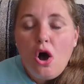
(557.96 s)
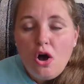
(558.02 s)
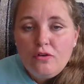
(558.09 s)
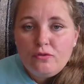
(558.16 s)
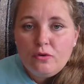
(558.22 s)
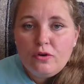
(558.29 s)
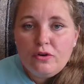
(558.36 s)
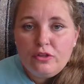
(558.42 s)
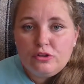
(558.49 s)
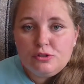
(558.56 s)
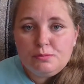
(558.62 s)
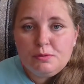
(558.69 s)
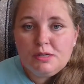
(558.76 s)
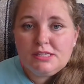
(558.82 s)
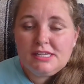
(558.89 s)
all four of
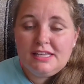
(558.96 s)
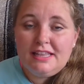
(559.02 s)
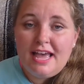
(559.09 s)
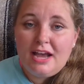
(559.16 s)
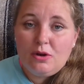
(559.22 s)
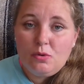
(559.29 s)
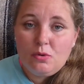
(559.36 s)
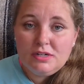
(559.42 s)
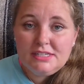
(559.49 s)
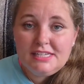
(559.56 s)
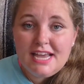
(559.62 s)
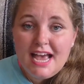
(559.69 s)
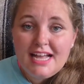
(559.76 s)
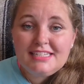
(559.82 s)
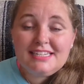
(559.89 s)
those books in that
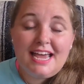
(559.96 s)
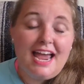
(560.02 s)
quartet.